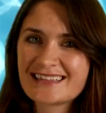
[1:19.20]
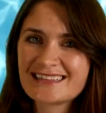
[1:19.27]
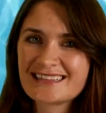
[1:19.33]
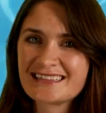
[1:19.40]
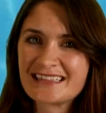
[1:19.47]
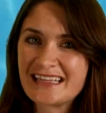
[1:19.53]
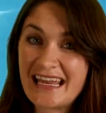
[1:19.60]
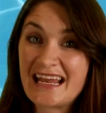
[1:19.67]

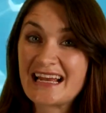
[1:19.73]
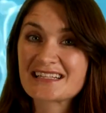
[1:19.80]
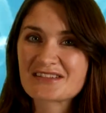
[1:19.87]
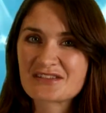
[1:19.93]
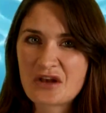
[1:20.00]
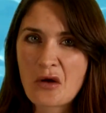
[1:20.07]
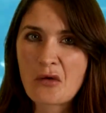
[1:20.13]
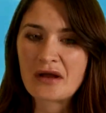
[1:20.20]
he has
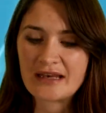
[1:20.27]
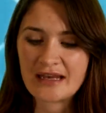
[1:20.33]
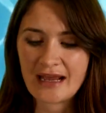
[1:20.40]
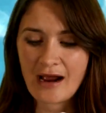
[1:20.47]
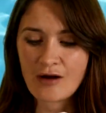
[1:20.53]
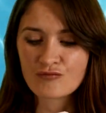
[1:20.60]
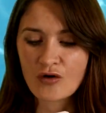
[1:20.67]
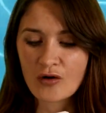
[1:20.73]
no idea
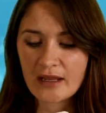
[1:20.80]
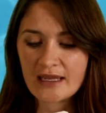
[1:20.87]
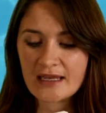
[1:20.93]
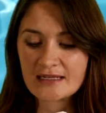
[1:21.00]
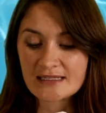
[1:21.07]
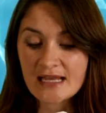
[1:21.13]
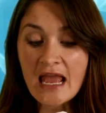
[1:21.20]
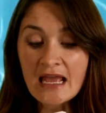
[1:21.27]
how wrong he
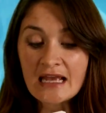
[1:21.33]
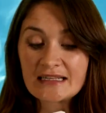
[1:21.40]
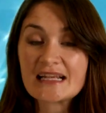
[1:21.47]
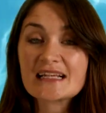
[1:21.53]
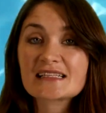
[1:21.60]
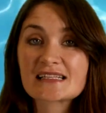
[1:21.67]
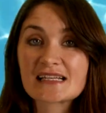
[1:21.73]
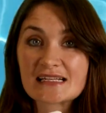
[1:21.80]
is.
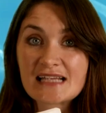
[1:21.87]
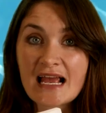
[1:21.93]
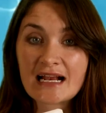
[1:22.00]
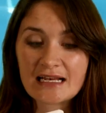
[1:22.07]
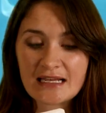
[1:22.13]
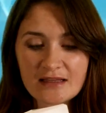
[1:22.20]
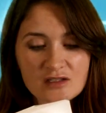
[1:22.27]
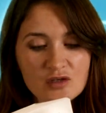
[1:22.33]
This is
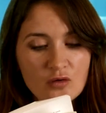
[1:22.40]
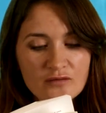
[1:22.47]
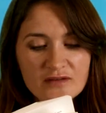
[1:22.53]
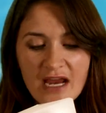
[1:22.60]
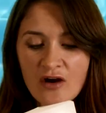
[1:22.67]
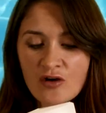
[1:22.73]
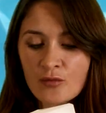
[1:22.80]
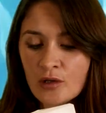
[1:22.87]
exactly the sort of
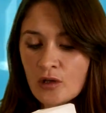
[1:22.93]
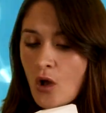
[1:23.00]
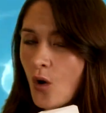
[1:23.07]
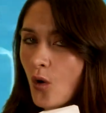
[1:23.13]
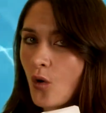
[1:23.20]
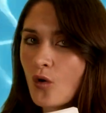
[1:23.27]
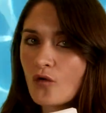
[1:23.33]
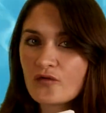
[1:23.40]
terrible,
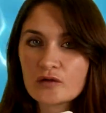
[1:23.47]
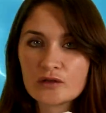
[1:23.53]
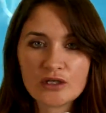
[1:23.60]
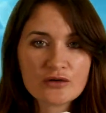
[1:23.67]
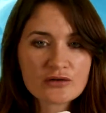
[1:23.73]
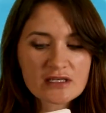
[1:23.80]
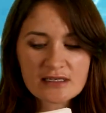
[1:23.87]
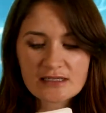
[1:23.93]
awful,
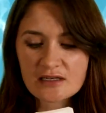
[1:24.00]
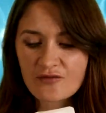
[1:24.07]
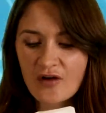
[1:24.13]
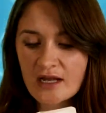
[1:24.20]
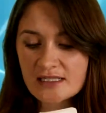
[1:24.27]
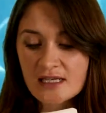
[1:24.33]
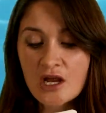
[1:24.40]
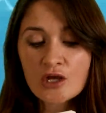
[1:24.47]
useless
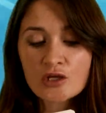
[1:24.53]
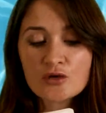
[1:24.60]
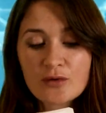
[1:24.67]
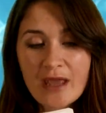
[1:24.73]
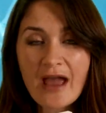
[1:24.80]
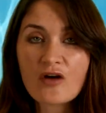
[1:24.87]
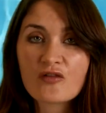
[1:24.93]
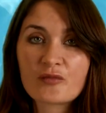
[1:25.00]
advice you
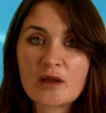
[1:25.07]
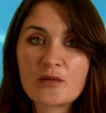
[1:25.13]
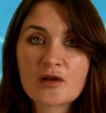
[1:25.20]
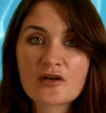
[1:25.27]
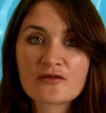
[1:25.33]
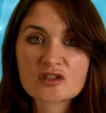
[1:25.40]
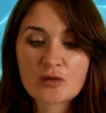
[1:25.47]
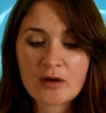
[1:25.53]
get off people
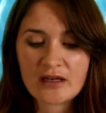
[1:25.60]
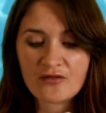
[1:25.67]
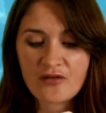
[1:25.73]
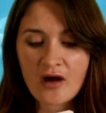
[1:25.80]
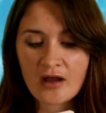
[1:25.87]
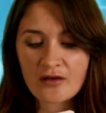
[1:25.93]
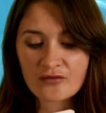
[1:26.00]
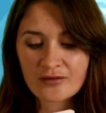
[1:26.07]
over
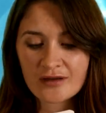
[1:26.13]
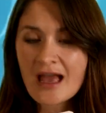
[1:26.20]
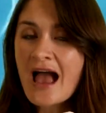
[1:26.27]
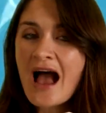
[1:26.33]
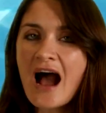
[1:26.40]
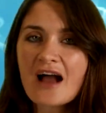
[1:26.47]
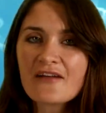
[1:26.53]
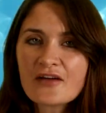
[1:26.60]
25.
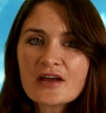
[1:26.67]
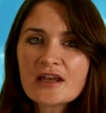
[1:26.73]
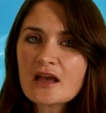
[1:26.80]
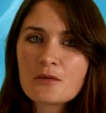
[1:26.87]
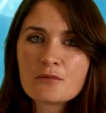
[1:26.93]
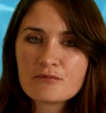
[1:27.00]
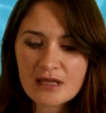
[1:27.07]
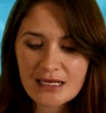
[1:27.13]
I've heard it a
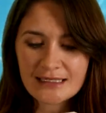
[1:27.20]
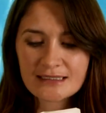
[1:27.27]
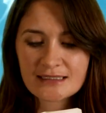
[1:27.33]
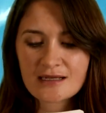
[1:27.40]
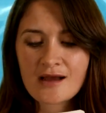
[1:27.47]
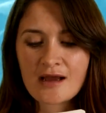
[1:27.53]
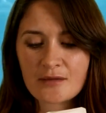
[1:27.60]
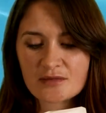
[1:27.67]
million
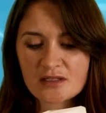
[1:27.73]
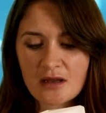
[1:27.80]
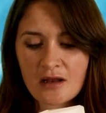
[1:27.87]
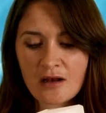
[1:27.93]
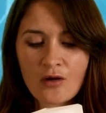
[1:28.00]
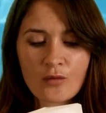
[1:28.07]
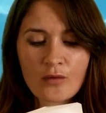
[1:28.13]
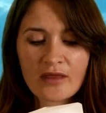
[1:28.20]
times,
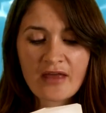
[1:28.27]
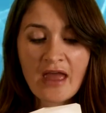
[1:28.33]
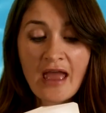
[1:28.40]
along with